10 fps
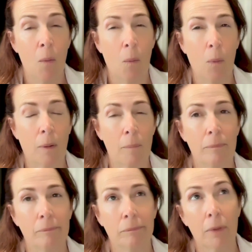or
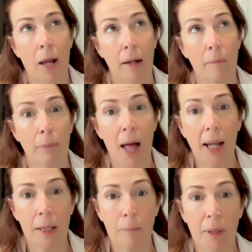kind of
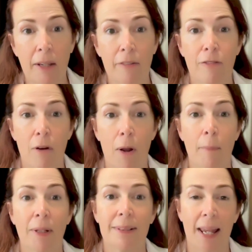blocking me
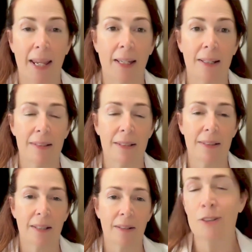from staying consistent.